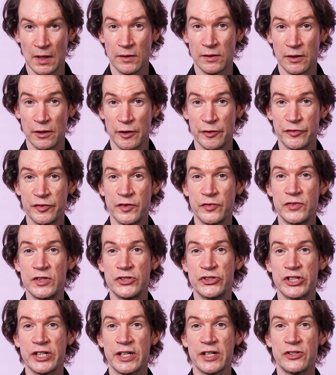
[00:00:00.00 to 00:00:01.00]
There are 50
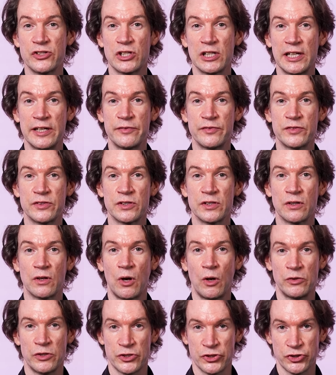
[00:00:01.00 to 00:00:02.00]
seconds left
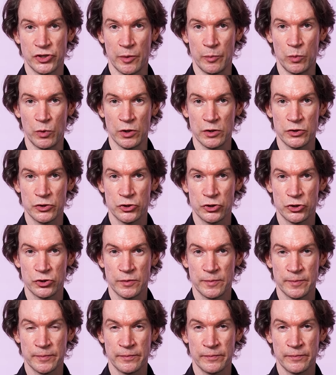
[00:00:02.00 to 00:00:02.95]
on the stopwatch.